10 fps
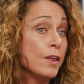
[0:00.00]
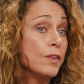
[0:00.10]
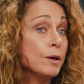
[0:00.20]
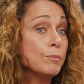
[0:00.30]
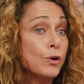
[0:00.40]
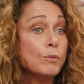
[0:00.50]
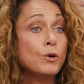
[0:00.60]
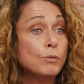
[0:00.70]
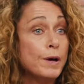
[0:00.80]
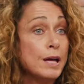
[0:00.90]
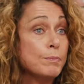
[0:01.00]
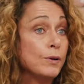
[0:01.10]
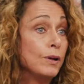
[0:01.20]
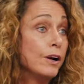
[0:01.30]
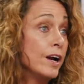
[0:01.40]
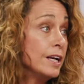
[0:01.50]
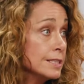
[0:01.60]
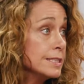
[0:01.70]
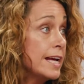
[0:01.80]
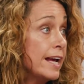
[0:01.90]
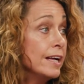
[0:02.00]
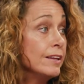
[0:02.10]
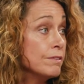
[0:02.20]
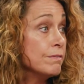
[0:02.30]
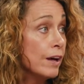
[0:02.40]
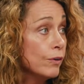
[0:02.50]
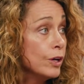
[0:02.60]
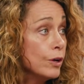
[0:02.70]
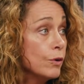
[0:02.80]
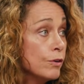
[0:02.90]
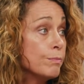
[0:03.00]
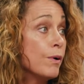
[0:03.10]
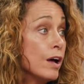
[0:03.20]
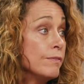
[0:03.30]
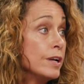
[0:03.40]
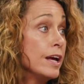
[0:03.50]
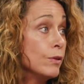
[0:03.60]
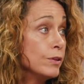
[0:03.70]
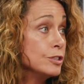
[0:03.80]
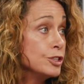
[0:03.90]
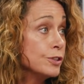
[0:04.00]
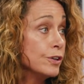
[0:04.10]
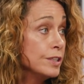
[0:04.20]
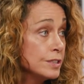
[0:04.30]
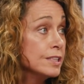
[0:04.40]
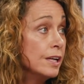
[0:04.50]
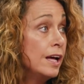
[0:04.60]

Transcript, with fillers: I think more and more people are understanding the value of private health insurance